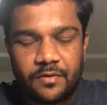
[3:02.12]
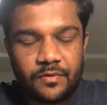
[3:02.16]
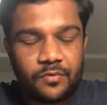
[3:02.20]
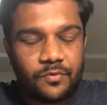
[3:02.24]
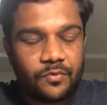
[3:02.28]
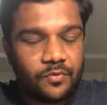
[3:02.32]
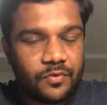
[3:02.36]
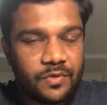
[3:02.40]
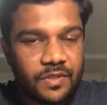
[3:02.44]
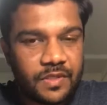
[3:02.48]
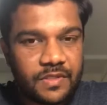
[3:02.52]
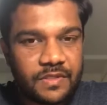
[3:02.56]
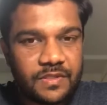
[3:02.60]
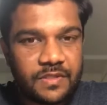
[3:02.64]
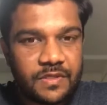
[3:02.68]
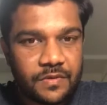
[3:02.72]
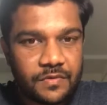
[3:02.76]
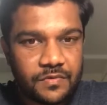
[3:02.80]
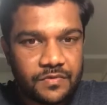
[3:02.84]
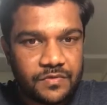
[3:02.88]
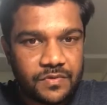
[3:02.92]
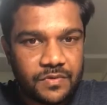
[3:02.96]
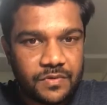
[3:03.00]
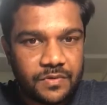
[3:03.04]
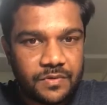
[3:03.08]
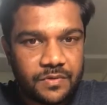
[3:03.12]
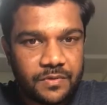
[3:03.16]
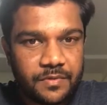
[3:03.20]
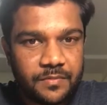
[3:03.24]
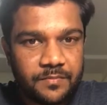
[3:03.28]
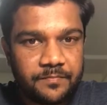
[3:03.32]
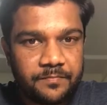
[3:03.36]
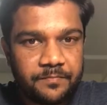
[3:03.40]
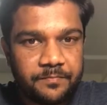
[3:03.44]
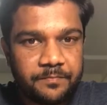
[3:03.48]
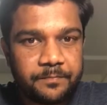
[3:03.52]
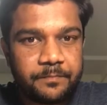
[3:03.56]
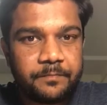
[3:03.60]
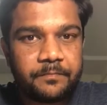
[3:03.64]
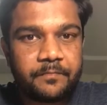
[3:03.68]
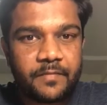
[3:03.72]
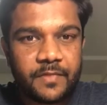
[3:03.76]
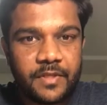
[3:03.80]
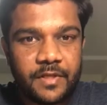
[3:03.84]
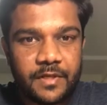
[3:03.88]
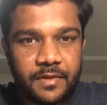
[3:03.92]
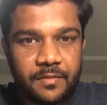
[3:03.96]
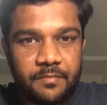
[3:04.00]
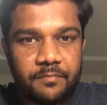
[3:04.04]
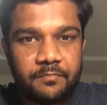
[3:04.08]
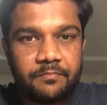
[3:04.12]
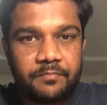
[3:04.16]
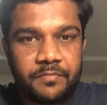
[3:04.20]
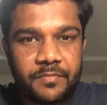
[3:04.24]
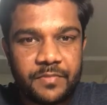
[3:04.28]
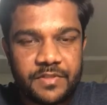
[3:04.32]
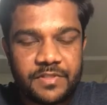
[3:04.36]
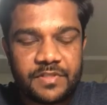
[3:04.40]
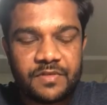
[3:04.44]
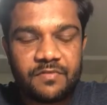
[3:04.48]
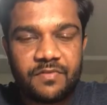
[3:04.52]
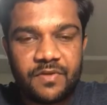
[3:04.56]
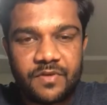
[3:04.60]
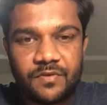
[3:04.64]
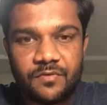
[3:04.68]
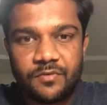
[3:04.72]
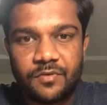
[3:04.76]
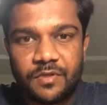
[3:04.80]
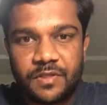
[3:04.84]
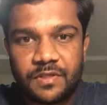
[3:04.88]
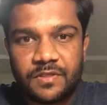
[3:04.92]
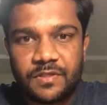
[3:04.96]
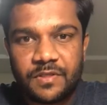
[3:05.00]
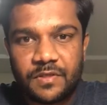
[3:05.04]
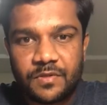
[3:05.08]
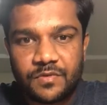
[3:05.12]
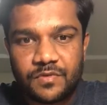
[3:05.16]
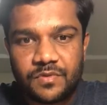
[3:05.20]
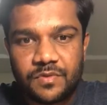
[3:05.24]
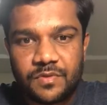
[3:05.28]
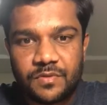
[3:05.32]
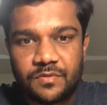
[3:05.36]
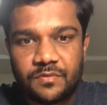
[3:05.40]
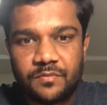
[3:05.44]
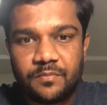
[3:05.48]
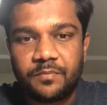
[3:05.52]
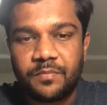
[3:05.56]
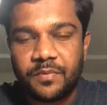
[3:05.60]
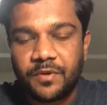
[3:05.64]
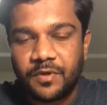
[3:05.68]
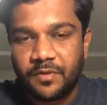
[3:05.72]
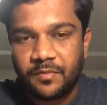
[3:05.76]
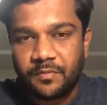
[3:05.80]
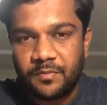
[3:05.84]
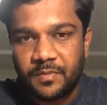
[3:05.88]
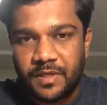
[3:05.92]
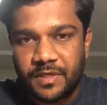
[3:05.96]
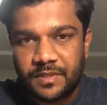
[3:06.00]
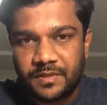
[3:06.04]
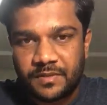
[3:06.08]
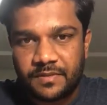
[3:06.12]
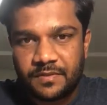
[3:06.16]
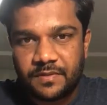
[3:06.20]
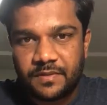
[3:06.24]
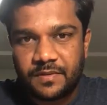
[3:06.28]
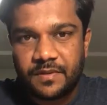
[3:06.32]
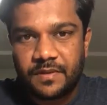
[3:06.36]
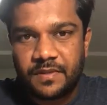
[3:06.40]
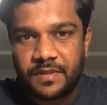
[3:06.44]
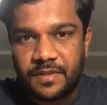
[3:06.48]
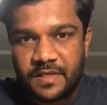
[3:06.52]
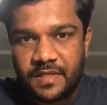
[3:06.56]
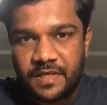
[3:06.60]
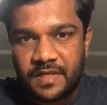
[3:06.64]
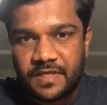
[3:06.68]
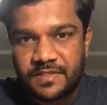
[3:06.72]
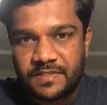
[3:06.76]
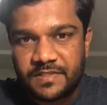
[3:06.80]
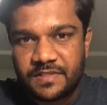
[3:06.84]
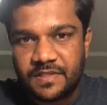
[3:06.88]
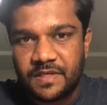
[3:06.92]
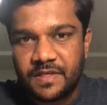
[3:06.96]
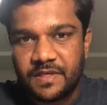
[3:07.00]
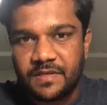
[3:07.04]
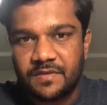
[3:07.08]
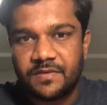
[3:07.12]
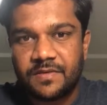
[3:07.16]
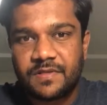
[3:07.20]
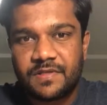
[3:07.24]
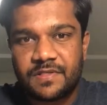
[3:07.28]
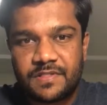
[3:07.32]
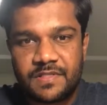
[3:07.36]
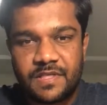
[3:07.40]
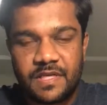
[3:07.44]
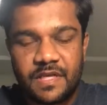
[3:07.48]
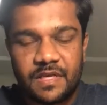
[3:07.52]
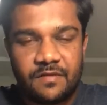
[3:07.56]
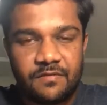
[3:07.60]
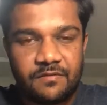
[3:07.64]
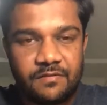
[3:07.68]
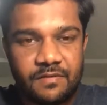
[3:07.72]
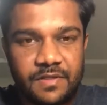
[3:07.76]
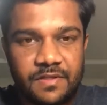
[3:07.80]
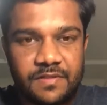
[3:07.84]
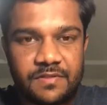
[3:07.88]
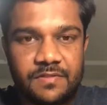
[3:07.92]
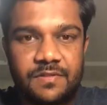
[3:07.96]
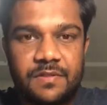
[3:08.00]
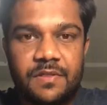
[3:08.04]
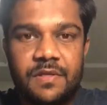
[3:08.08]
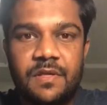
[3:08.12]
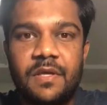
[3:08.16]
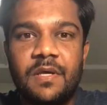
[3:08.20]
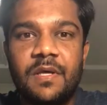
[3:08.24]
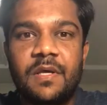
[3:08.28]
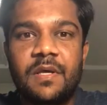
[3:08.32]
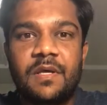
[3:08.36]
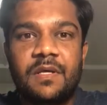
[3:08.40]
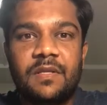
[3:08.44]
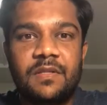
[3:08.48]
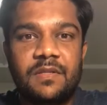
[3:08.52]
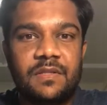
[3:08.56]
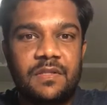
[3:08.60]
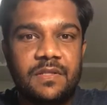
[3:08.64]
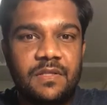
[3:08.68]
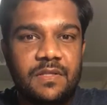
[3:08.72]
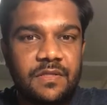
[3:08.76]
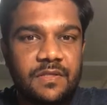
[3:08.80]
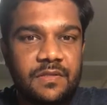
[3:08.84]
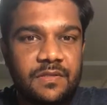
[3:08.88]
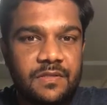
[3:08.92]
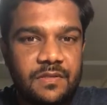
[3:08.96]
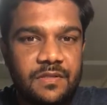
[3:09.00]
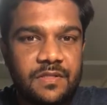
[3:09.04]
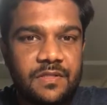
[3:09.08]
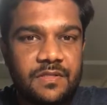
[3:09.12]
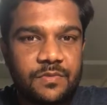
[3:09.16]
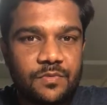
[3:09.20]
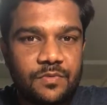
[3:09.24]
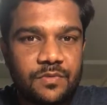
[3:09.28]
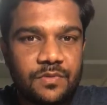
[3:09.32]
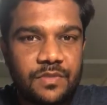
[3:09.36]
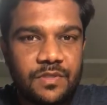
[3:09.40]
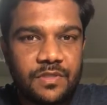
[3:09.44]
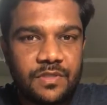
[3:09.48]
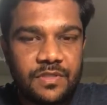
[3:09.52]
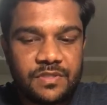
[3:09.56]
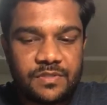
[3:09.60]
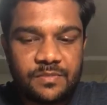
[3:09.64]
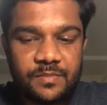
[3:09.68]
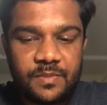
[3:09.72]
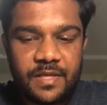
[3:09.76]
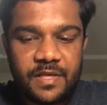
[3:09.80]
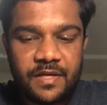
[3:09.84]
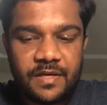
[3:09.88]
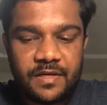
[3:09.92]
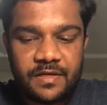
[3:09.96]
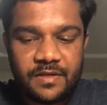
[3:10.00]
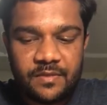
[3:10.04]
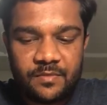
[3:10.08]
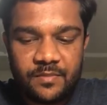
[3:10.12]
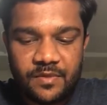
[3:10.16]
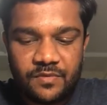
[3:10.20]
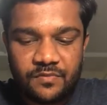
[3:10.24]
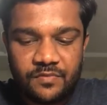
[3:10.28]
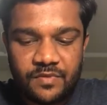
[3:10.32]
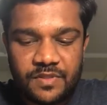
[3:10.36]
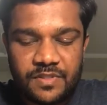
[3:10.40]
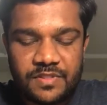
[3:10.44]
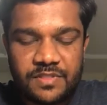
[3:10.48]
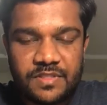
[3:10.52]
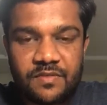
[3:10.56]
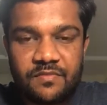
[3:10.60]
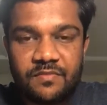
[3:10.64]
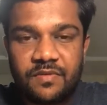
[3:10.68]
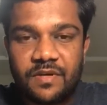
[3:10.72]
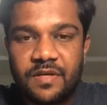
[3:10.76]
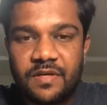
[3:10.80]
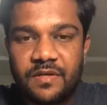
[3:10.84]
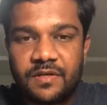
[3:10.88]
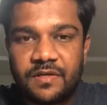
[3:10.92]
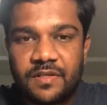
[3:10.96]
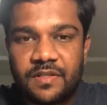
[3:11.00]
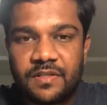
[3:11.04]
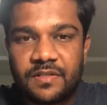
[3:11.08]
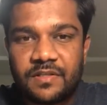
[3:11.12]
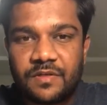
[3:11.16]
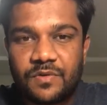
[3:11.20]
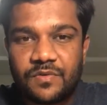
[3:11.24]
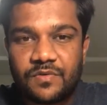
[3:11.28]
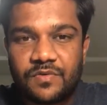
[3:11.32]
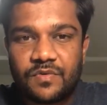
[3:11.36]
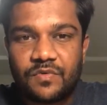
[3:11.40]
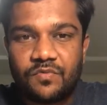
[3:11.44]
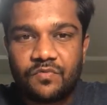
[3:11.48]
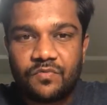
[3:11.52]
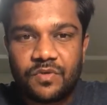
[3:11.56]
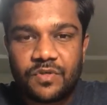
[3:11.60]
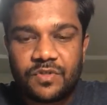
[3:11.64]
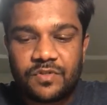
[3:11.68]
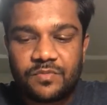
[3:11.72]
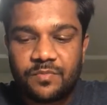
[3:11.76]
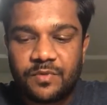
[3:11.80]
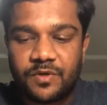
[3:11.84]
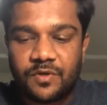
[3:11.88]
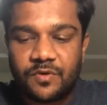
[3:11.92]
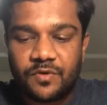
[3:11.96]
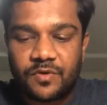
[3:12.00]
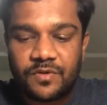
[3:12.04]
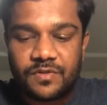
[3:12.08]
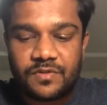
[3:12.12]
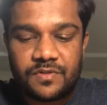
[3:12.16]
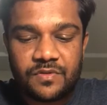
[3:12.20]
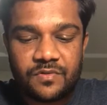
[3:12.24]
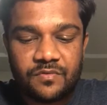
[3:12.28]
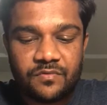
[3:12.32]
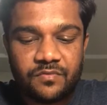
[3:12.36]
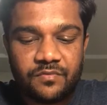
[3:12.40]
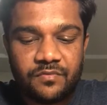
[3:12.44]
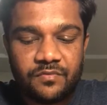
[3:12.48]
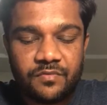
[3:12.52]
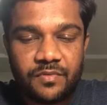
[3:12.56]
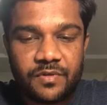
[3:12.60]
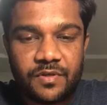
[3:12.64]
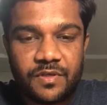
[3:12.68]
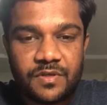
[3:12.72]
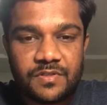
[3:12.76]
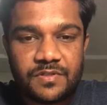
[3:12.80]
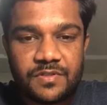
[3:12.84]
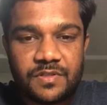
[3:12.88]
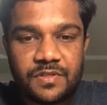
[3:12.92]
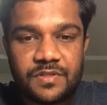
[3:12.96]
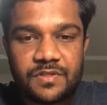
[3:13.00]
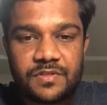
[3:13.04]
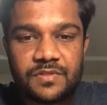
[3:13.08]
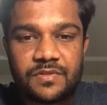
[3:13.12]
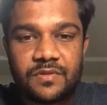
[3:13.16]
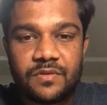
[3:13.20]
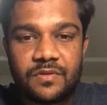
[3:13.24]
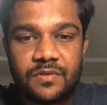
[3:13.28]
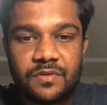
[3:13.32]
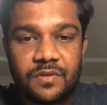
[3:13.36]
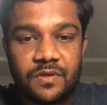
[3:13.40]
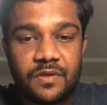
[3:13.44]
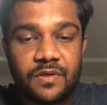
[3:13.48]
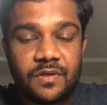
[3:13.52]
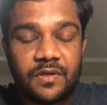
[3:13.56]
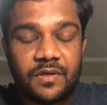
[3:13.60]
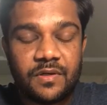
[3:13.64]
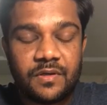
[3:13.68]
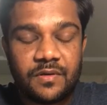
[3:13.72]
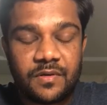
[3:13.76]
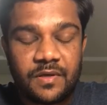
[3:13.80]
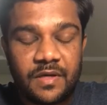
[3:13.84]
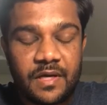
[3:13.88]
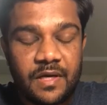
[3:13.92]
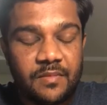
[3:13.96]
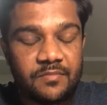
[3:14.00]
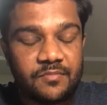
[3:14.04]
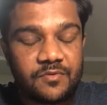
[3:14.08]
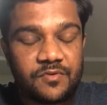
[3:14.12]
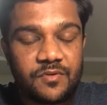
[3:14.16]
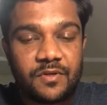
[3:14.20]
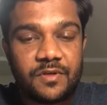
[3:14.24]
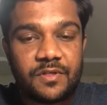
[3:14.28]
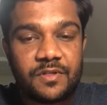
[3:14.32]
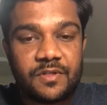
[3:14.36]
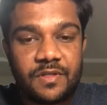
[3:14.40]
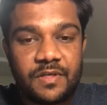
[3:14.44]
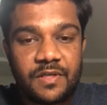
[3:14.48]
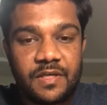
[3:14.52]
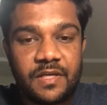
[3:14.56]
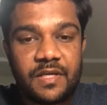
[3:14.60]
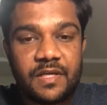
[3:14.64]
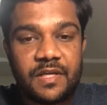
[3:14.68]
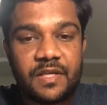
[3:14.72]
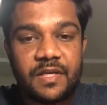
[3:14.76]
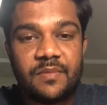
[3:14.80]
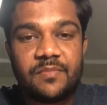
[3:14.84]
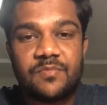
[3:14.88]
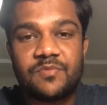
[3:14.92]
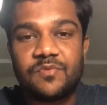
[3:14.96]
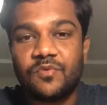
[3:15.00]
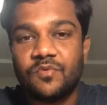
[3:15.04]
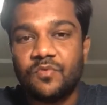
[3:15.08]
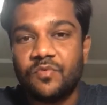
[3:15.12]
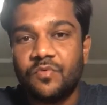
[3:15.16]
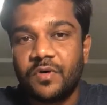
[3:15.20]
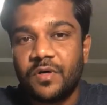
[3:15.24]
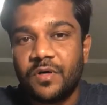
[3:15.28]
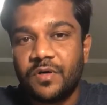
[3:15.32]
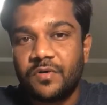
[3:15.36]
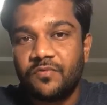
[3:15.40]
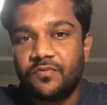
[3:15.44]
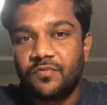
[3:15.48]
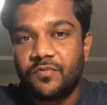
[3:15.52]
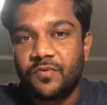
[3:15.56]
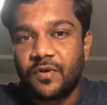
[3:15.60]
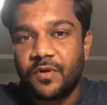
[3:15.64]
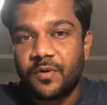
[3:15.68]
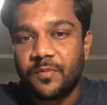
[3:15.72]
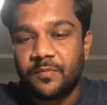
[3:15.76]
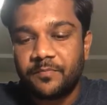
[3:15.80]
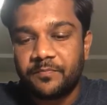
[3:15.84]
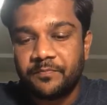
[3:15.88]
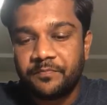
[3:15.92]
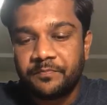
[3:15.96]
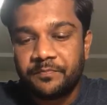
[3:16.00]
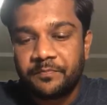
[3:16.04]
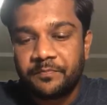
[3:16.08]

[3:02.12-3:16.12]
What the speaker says: to 10,000, yeah, 7 to 10,000 per month as their salaries. The disparity between 7 and 10,000 was because the nurses, the A&Ms who work from